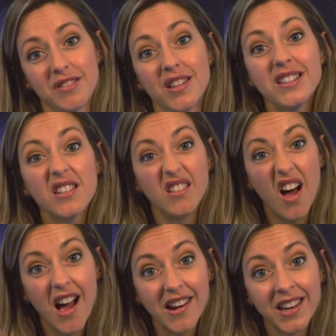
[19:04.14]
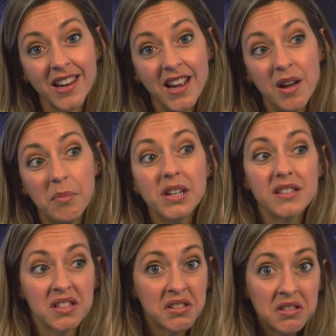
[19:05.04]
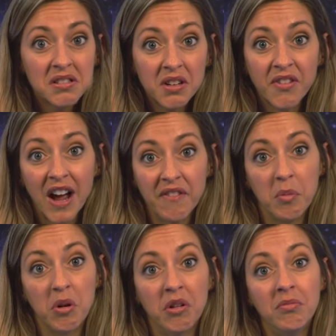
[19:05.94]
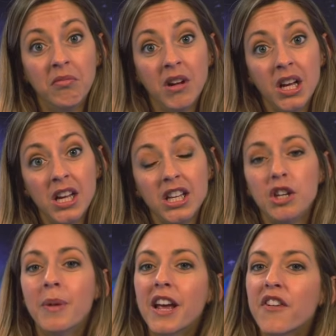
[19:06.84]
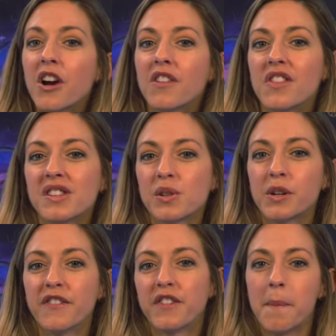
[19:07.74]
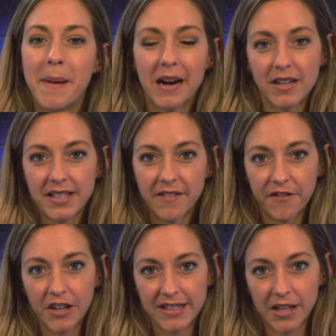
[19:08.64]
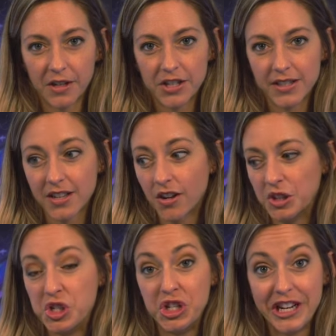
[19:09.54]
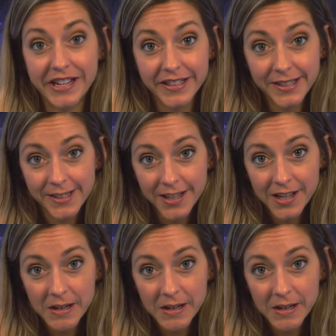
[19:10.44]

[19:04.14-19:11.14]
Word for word: So that's a lot, but it's survivable. You may have heard of this sort of comparison for accelerations called G's.